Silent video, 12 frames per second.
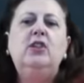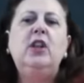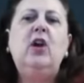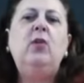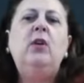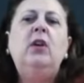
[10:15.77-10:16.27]

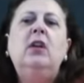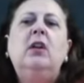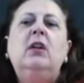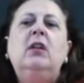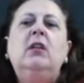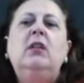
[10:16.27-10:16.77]
So
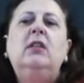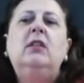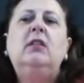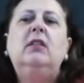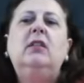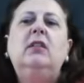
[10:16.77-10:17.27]
an
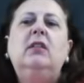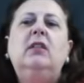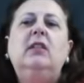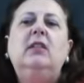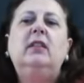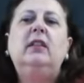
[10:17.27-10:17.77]
X?
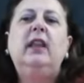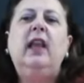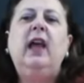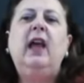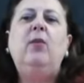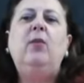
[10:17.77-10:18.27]

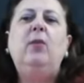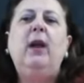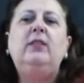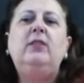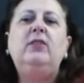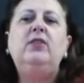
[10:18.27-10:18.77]
Yeah,
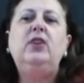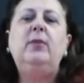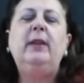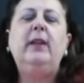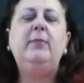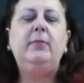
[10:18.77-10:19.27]
Western
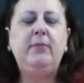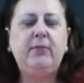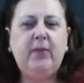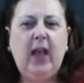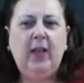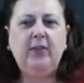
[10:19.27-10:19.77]
Germany.
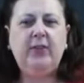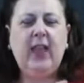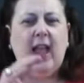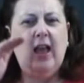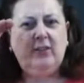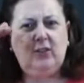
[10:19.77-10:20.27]
That,
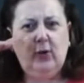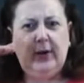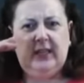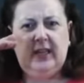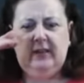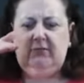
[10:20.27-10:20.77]
uh, so
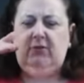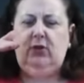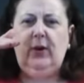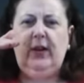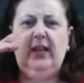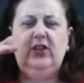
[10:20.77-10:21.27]
is it
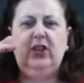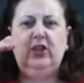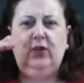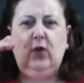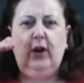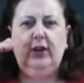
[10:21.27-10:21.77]
three
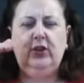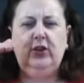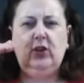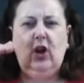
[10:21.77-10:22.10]
inches, four inches